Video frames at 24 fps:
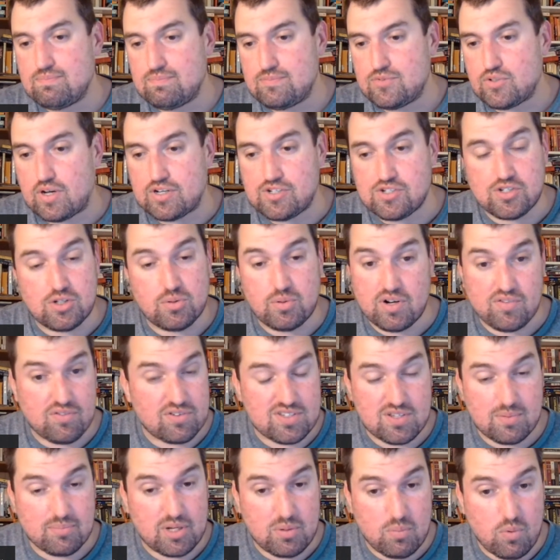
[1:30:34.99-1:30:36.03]
So I just do whatever
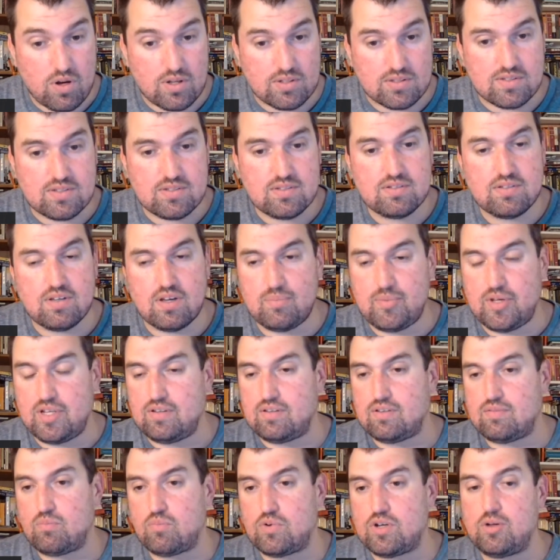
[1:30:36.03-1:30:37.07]
somebody wants. I
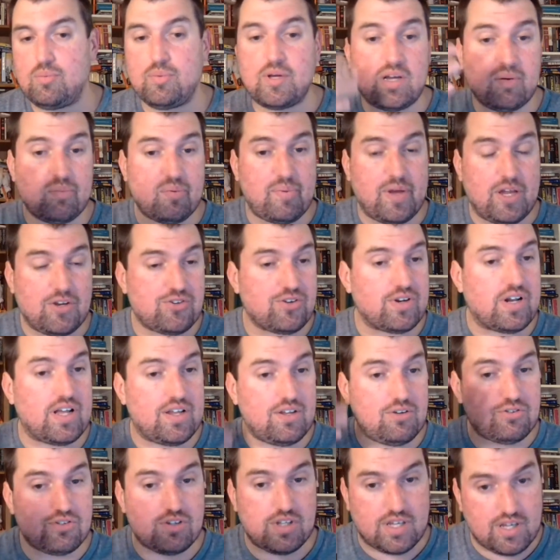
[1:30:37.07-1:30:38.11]
mean, when you become a patron, I
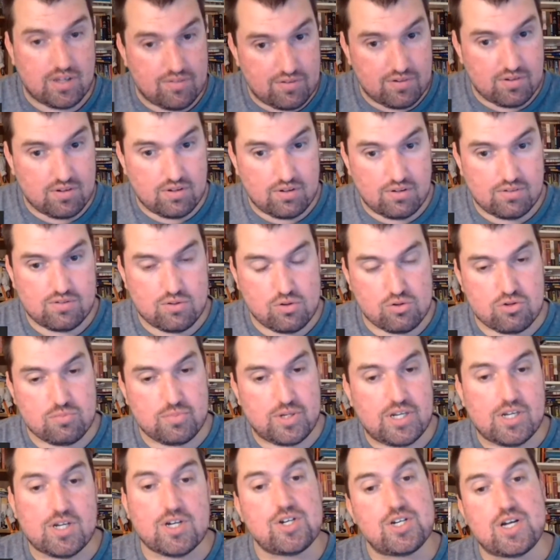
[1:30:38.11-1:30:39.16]
usually give a social
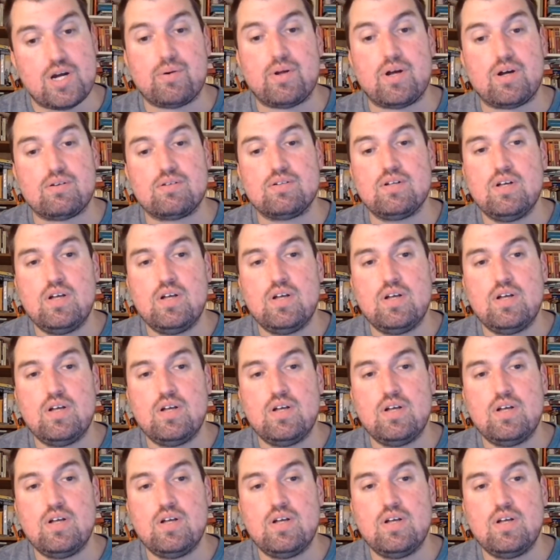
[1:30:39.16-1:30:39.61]
media shout out.